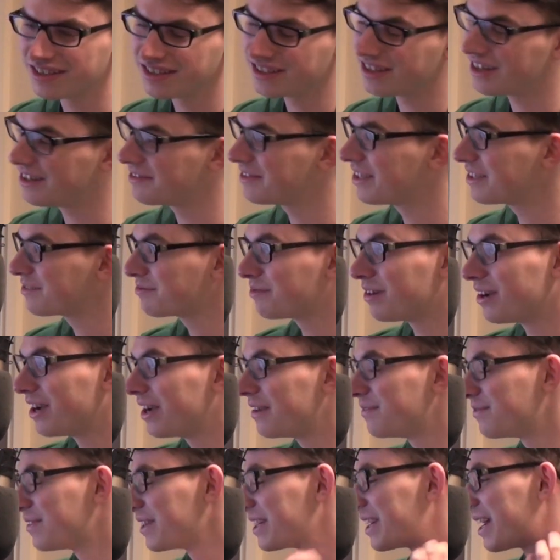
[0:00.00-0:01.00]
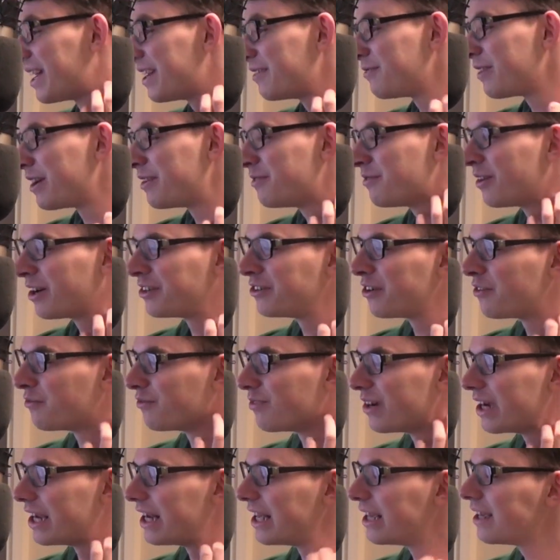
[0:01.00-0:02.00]
That's what I think anyway. Well, I
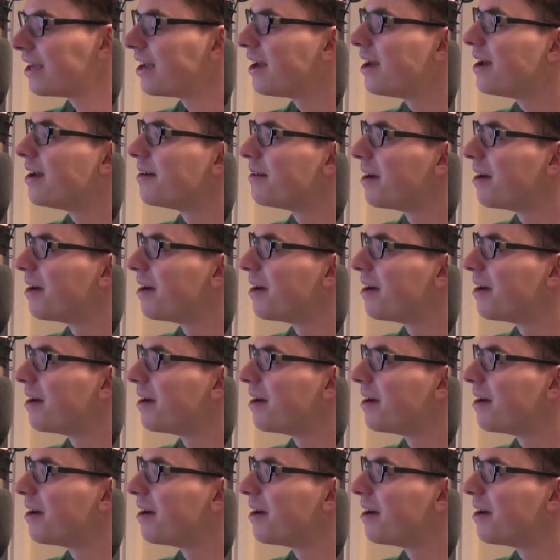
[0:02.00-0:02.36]
don't really.